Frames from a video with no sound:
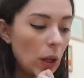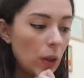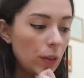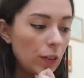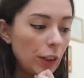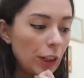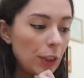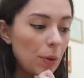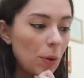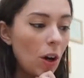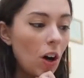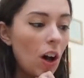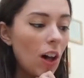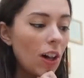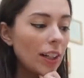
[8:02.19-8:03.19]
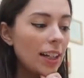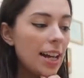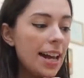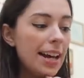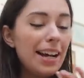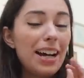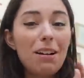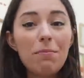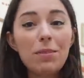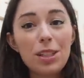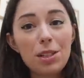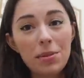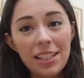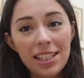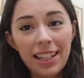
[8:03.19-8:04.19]
code for you all. Um,
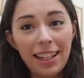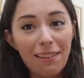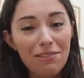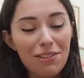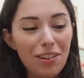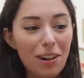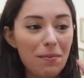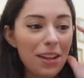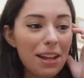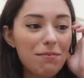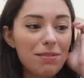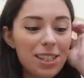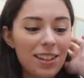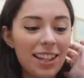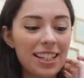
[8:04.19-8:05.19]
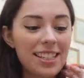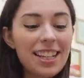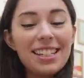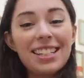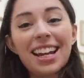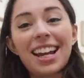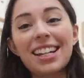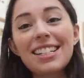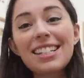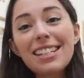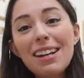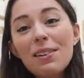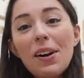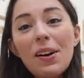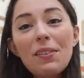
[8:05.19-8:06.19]
this was a gift from them. So they sent a
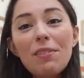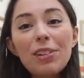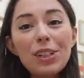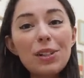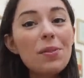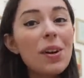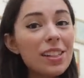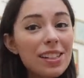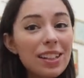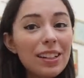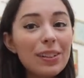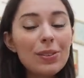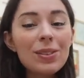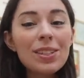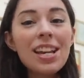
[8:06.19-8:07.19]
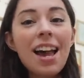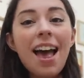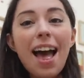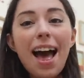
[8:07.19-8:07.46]
discount code for you all to use.